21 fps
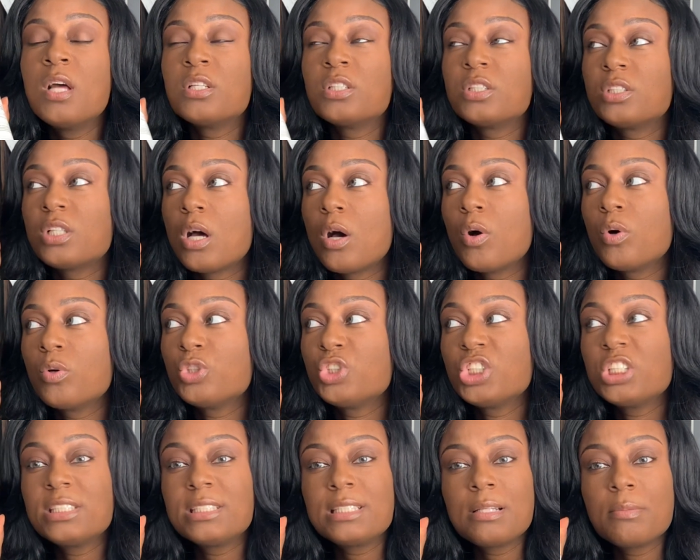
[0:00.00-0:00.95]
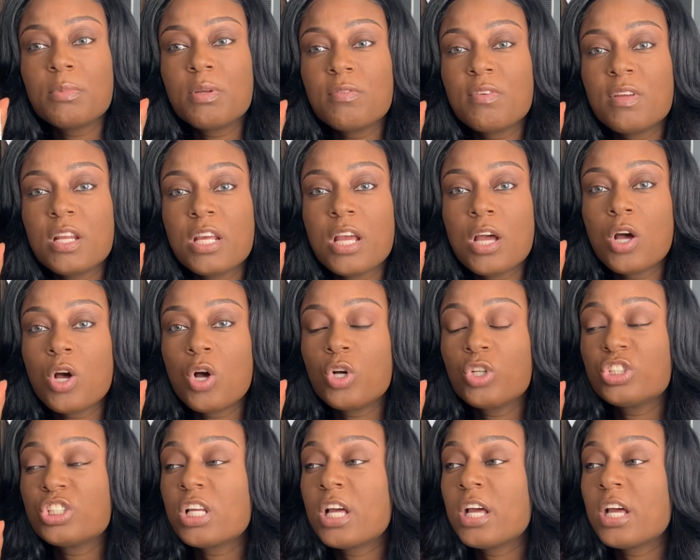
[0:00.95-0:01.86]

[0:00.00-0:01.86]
So she sent me videos.